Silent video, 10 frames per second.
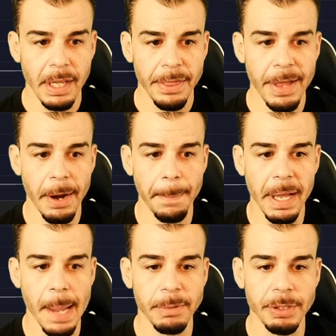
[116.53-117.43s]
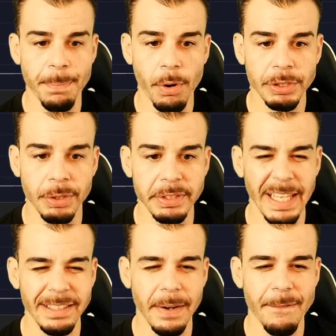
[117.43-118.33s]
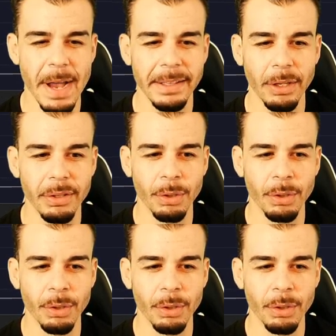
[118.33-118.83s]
There became a support, so it's easy to find the,